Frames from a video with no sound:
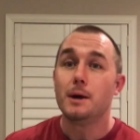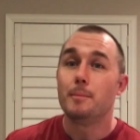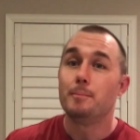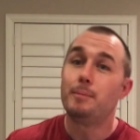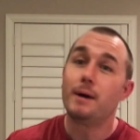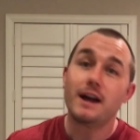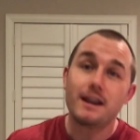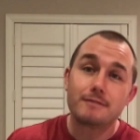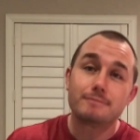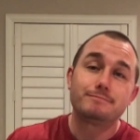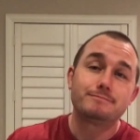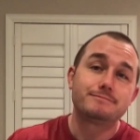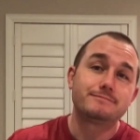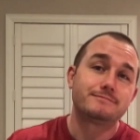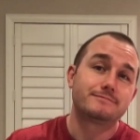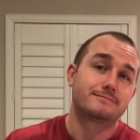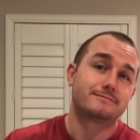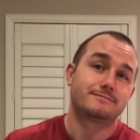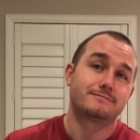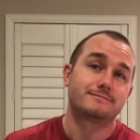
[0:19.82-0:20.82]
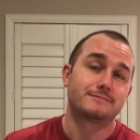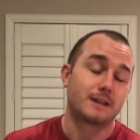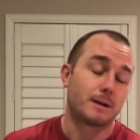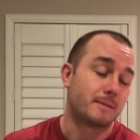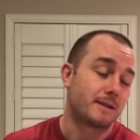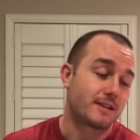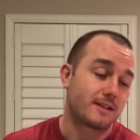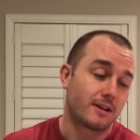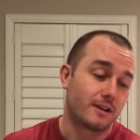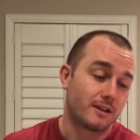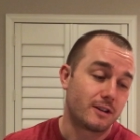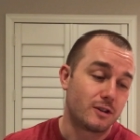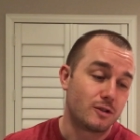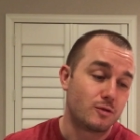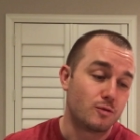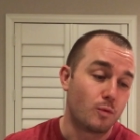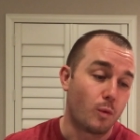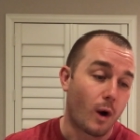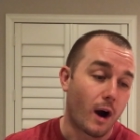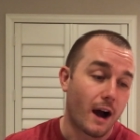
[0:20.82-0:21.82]
But I'm gonna tell you
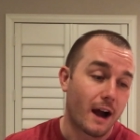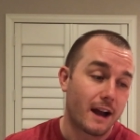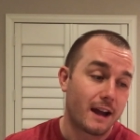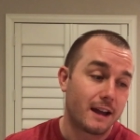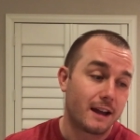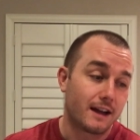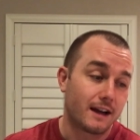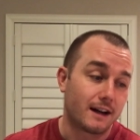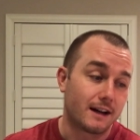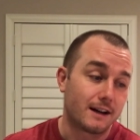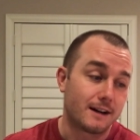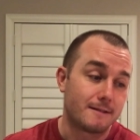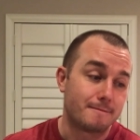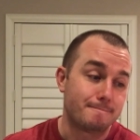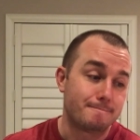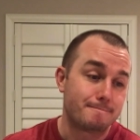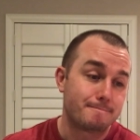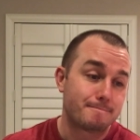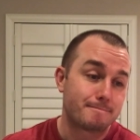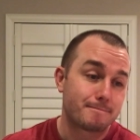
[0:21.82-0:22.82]
why um,